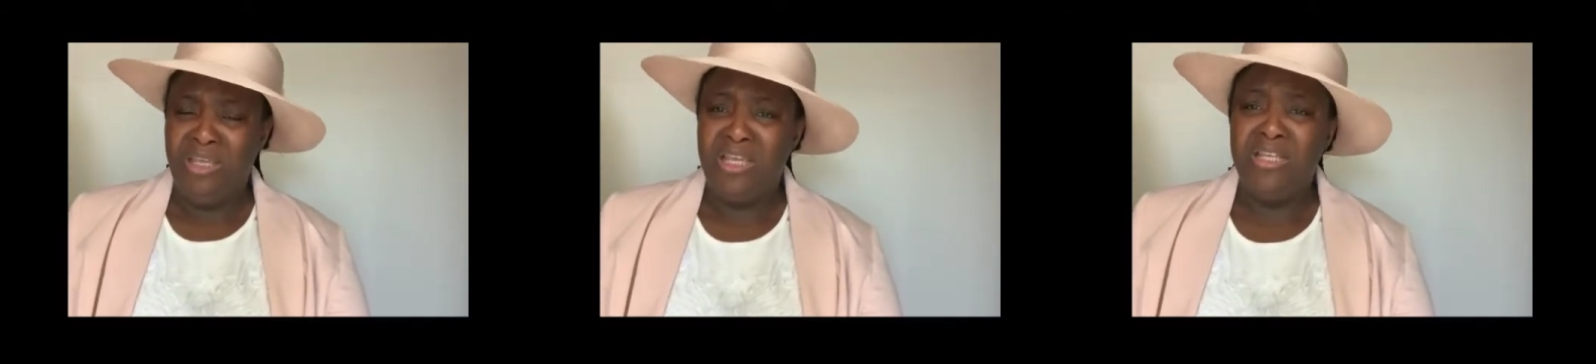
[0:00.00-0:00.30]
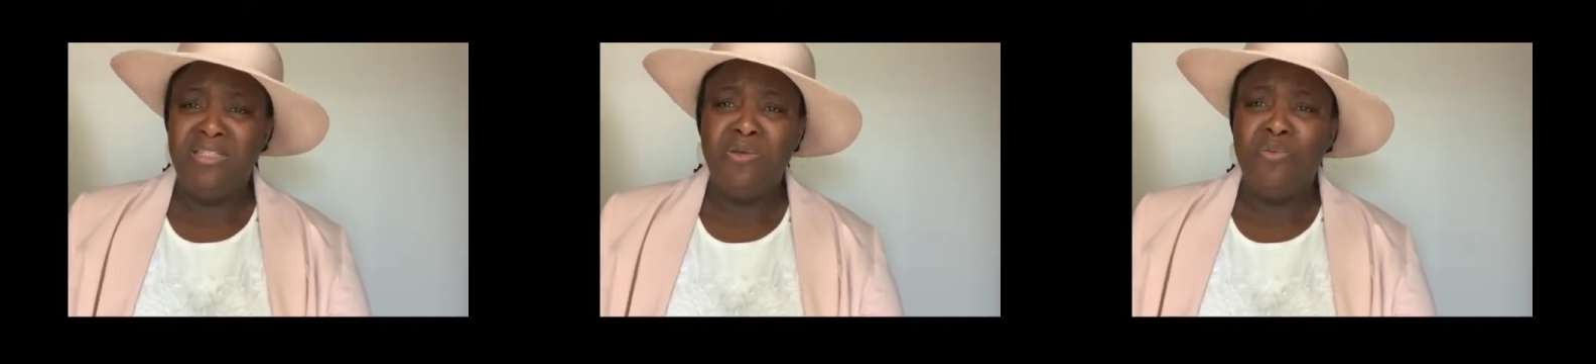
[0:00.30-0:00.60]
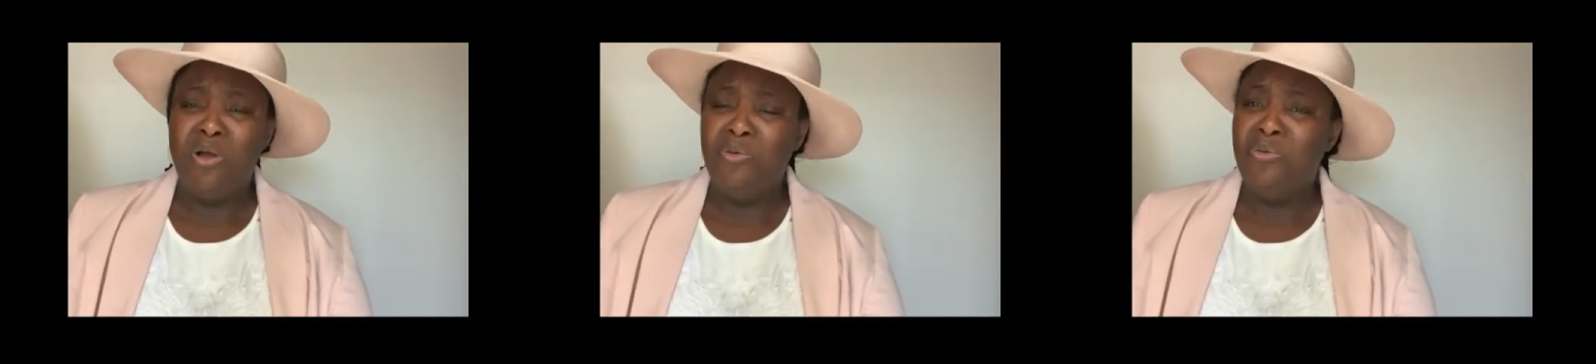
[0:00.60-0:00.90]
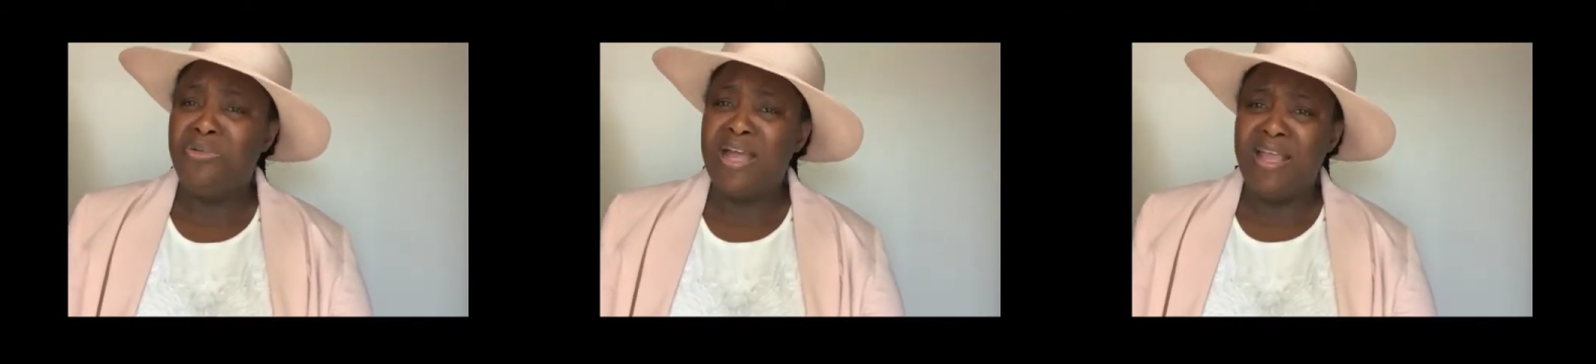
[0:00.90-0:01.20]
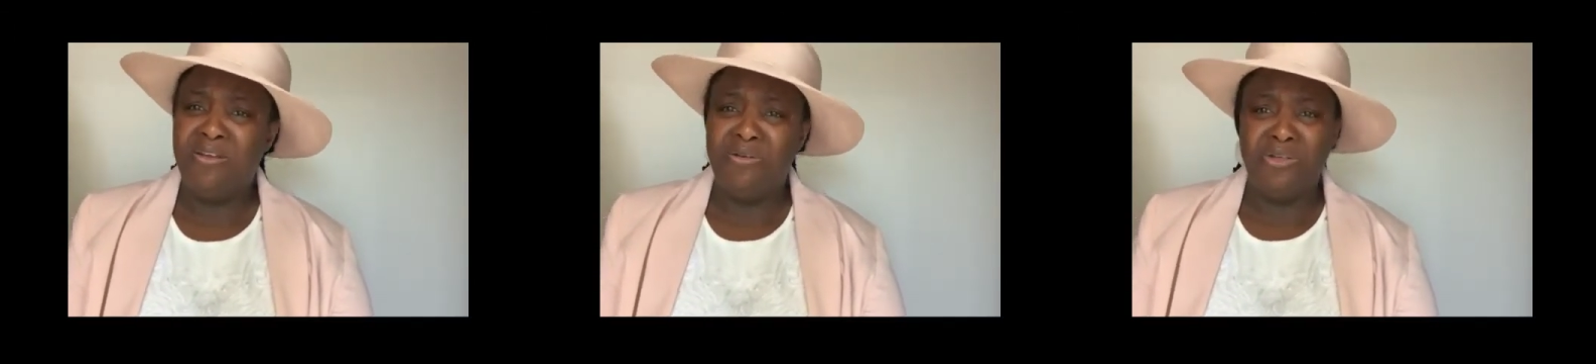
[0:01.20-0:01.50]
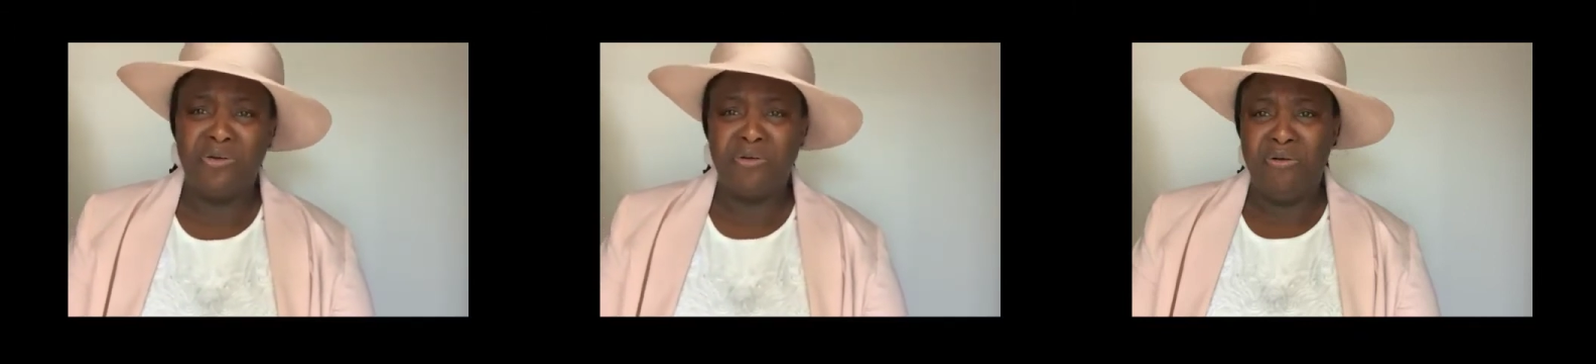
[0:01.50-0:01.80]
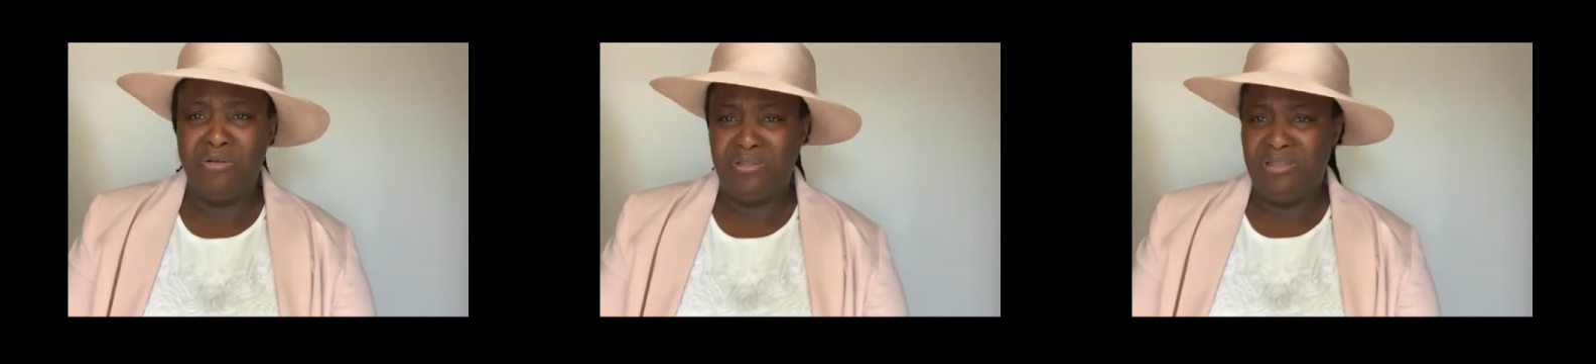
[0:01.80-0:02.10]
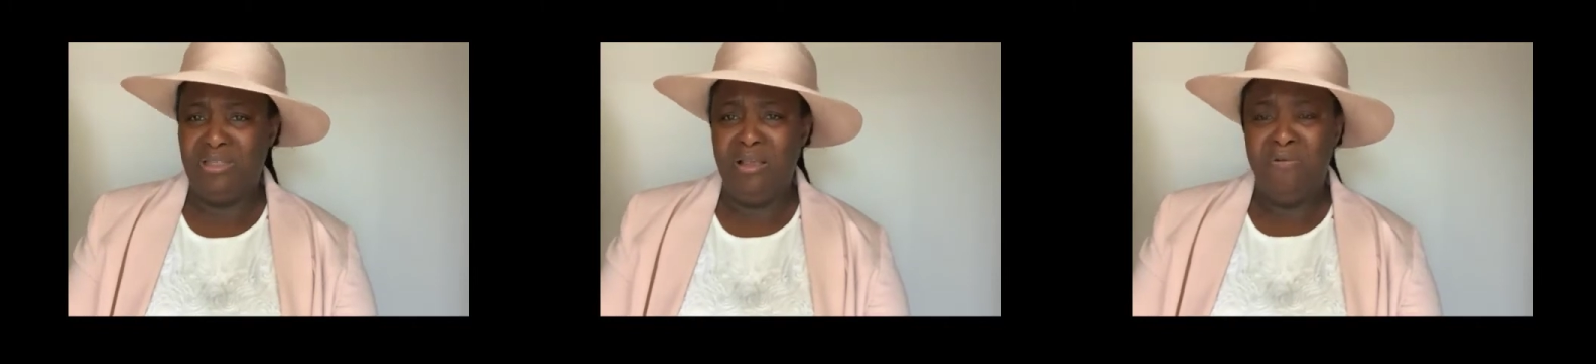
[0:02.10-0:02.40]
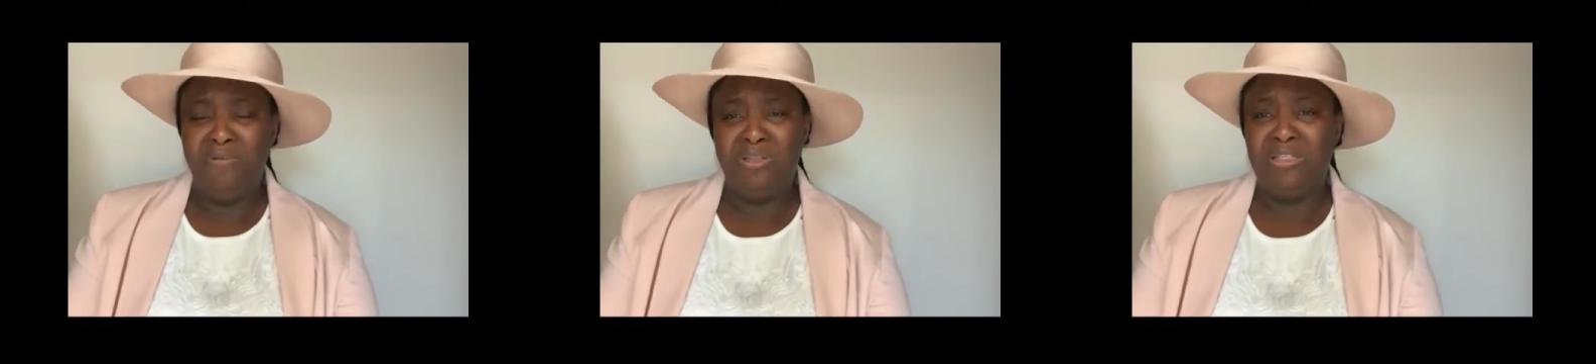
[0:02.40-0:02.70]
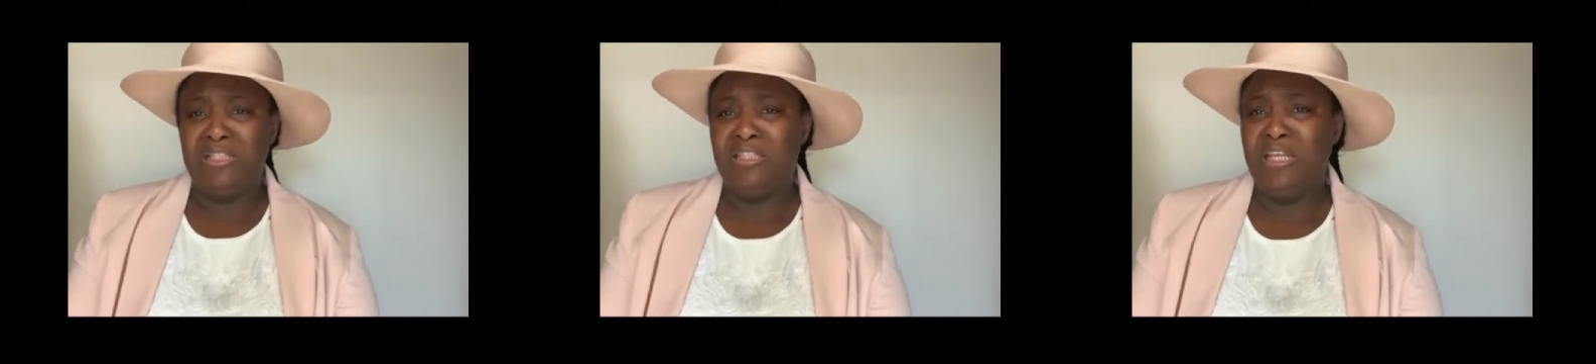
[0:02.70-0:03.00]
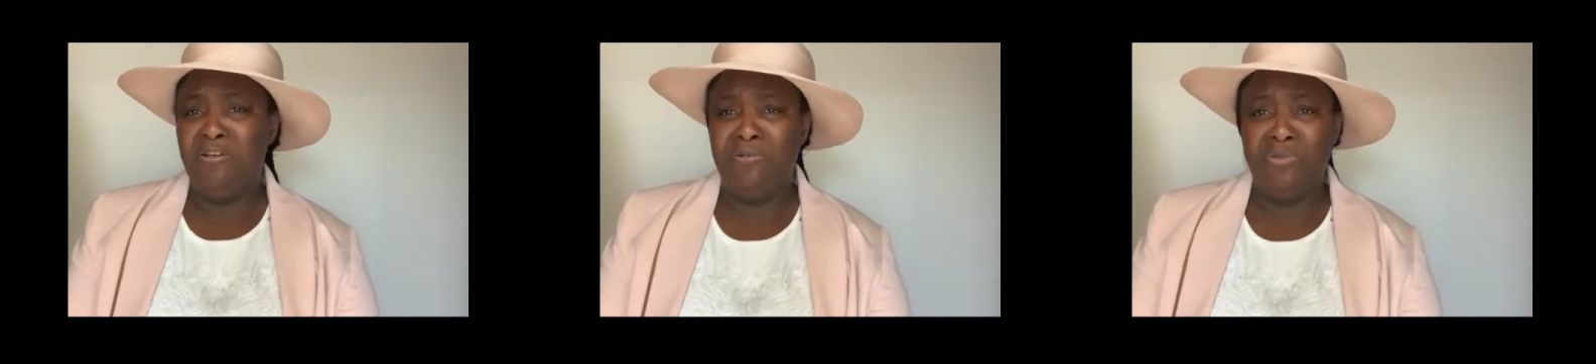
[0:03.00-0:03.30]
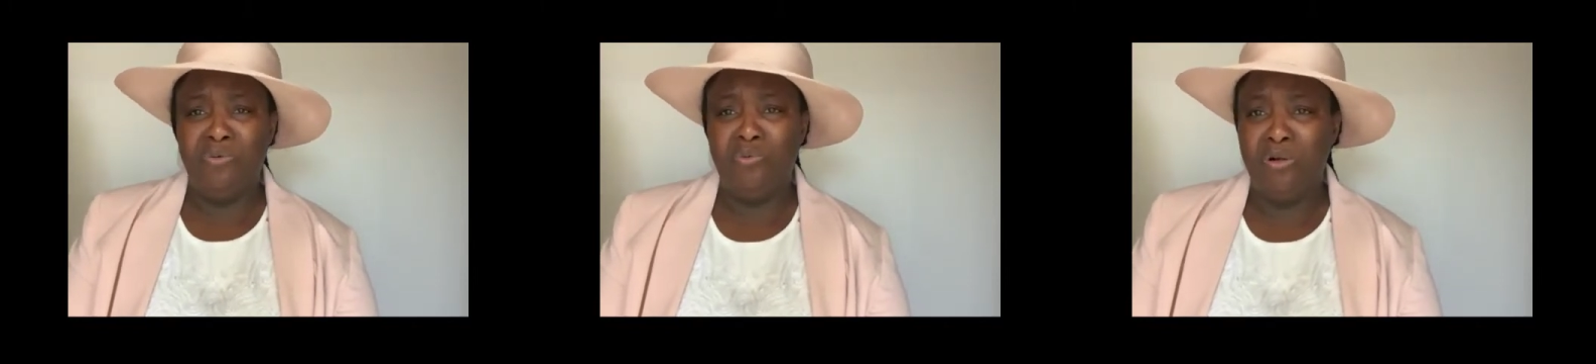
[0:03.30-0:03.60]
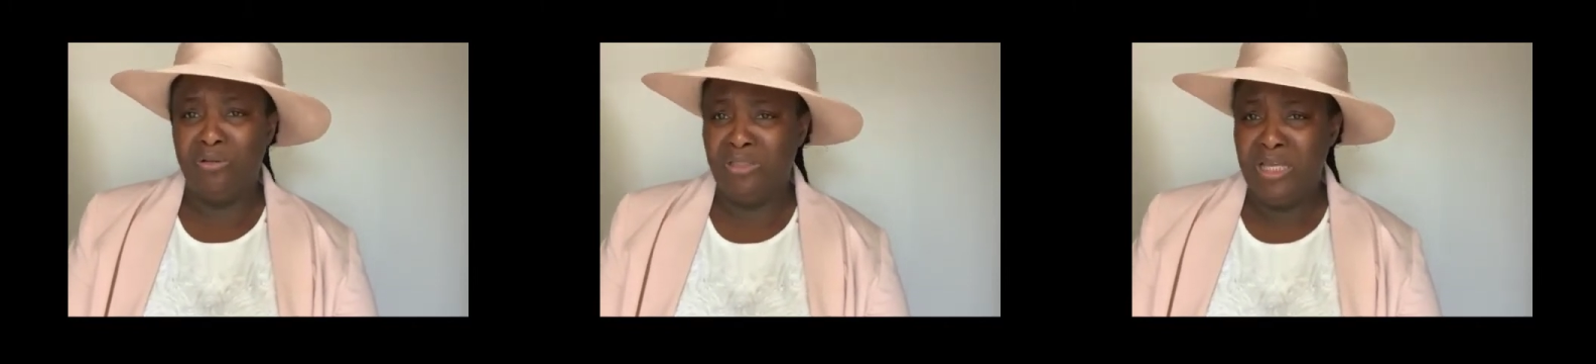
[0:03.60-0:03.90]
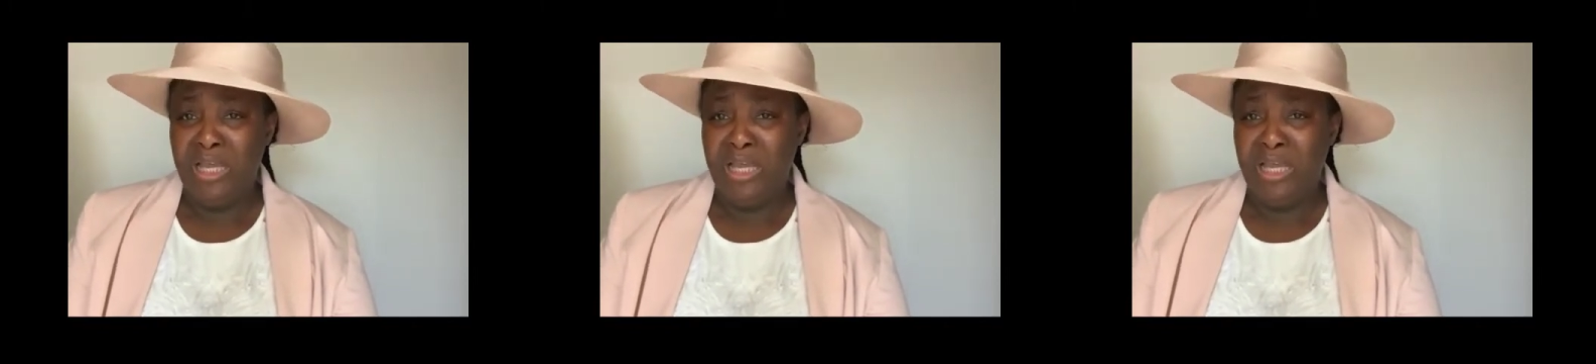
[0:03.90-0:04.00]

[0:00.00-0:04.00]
He is the one who died on the cross for the sin of the world.